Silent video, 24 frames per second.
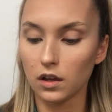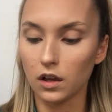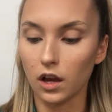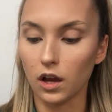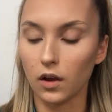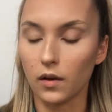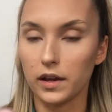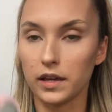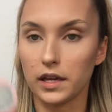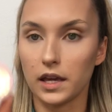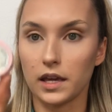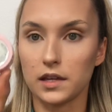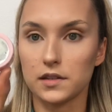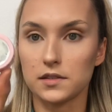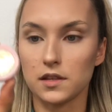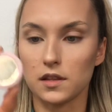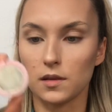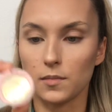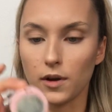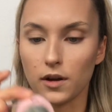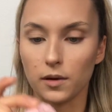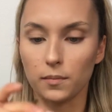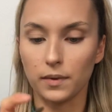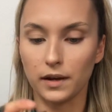oh, I can't see the
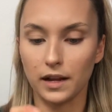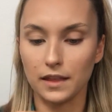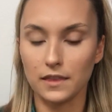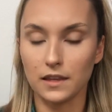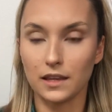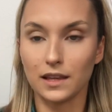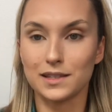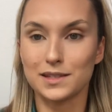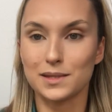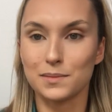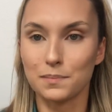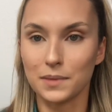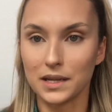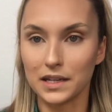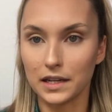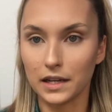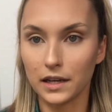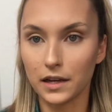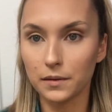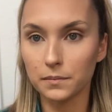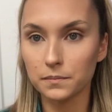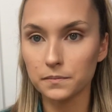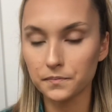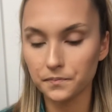bottom, but I think it's
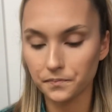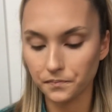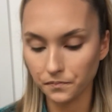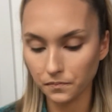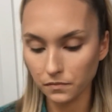medium.